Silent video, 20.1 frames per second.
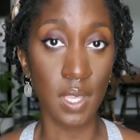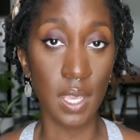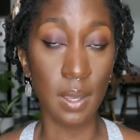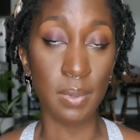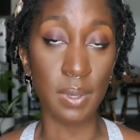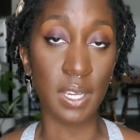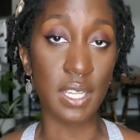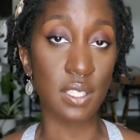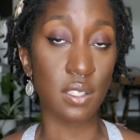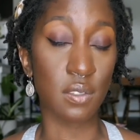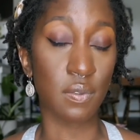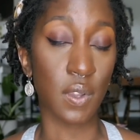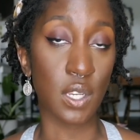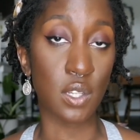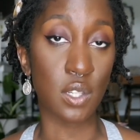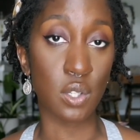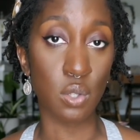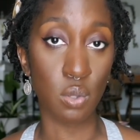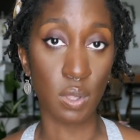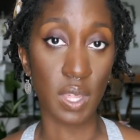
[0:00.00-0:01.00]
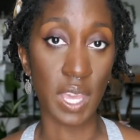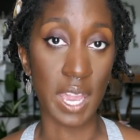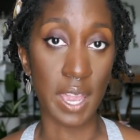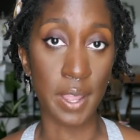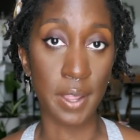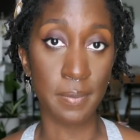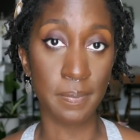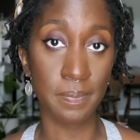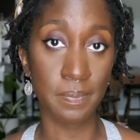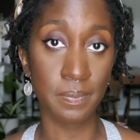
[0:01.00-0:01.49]
Because if I do
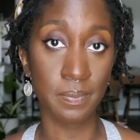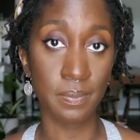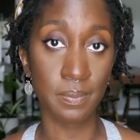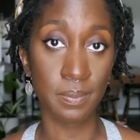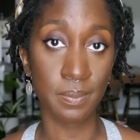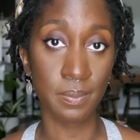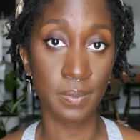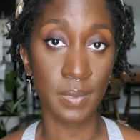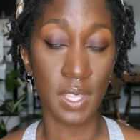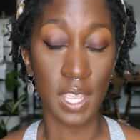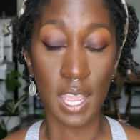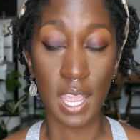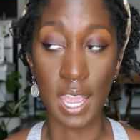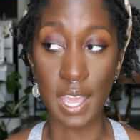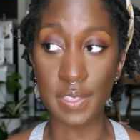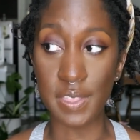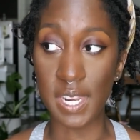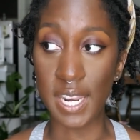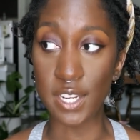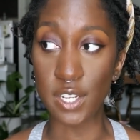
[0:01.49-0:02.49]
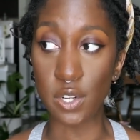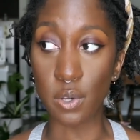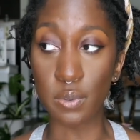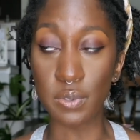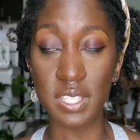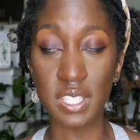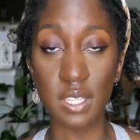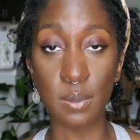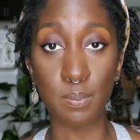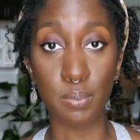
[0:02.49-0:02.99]
that, and then I don't
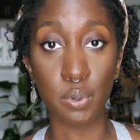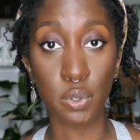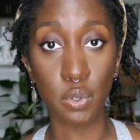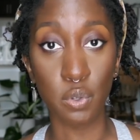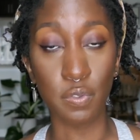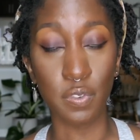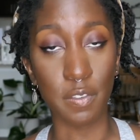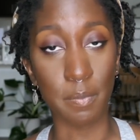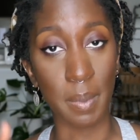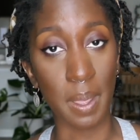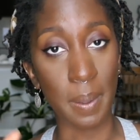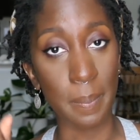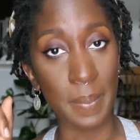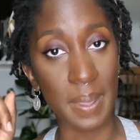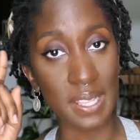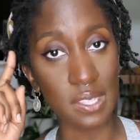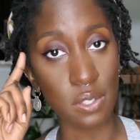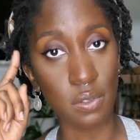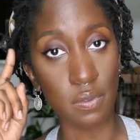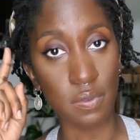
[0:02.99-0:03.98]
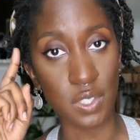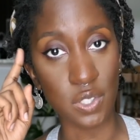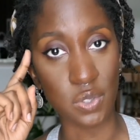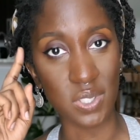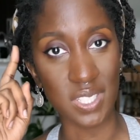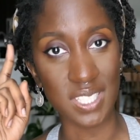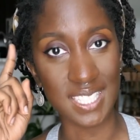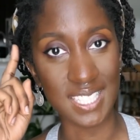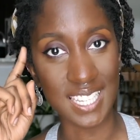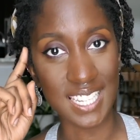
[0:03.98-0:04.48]
see proof of my mental
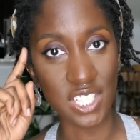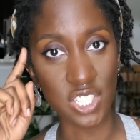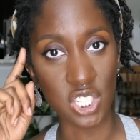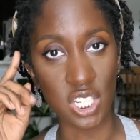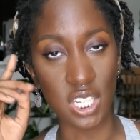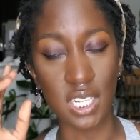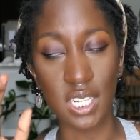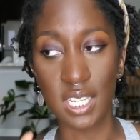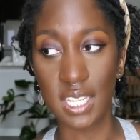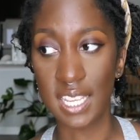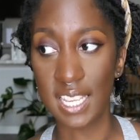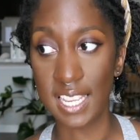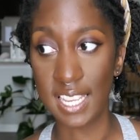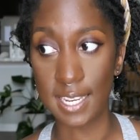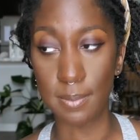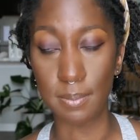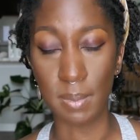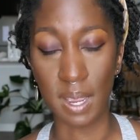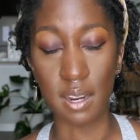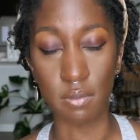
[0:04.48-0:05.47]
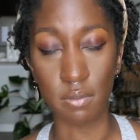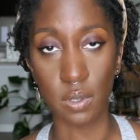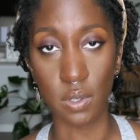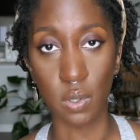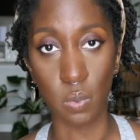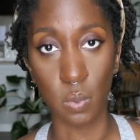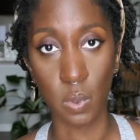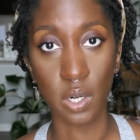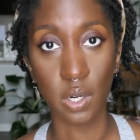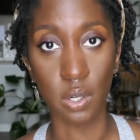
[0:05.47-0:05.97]
visualization in my
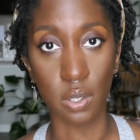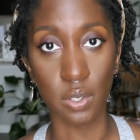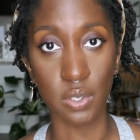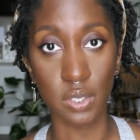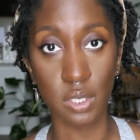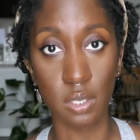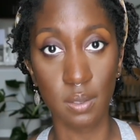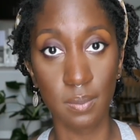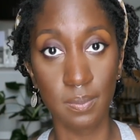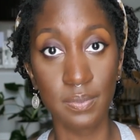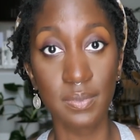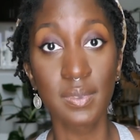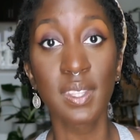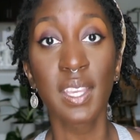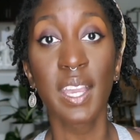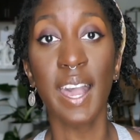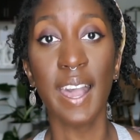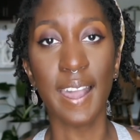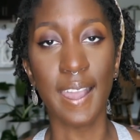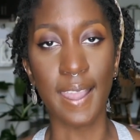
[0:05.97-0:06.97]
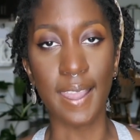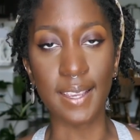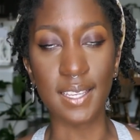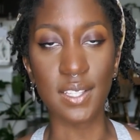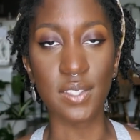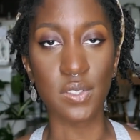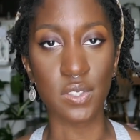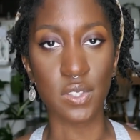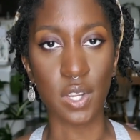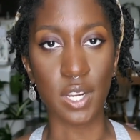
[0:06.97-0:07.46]
real world, I
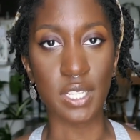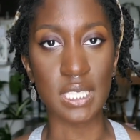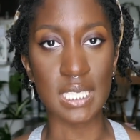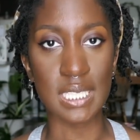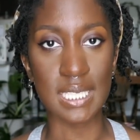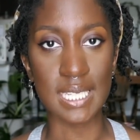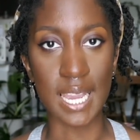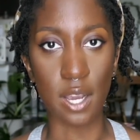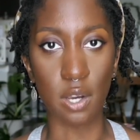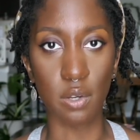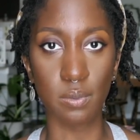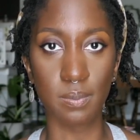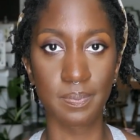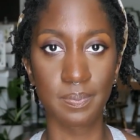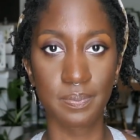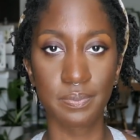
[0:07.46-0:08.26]
can start to doubt